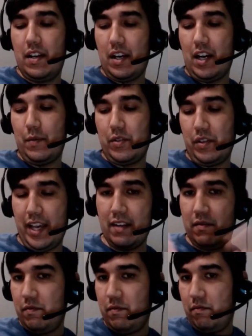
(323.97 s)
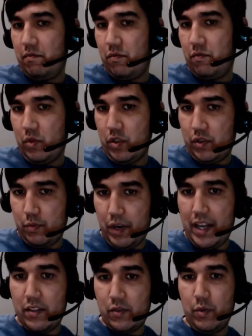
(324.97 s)
So again,
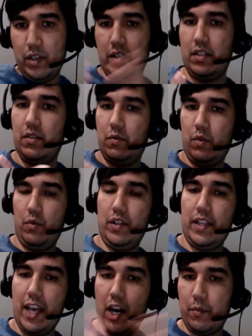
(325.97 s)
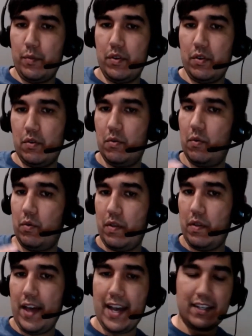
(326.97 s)
spreads will really help you with
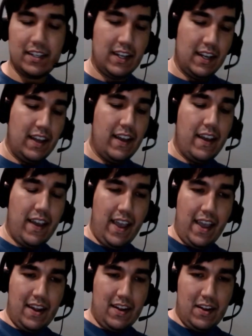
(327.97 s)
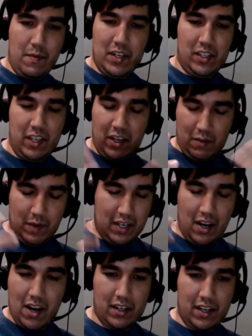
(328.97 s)
that. And I mean, just hearing me
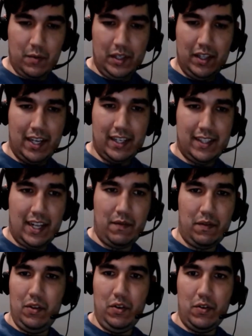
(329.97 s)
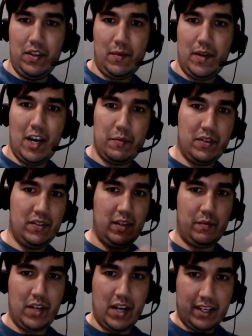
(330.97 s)
talk, I realize that if you don't know anything about options, I'm
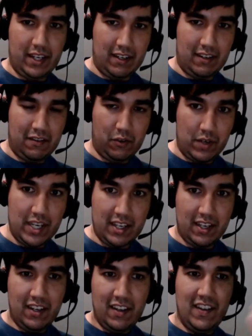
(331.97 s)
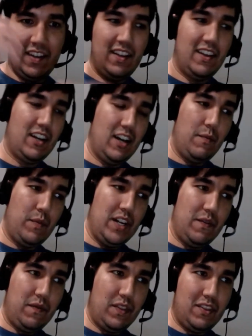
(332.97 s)
talking Greek. But
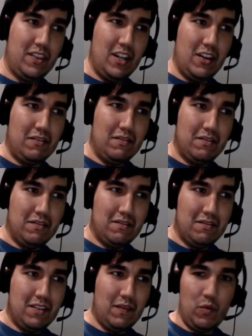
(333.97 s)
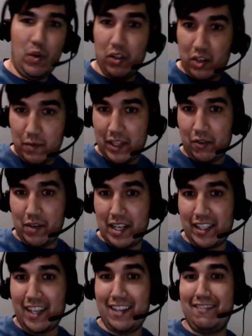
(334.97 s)
if you want to learn about the Greeks,
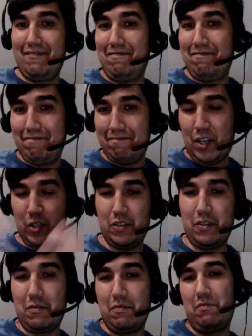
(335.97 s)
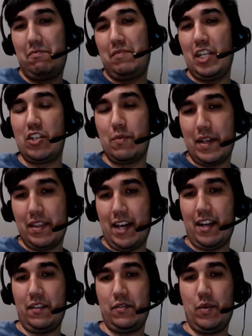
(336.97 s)
I can also teach you about that
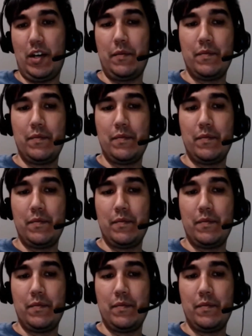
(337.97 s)
as well.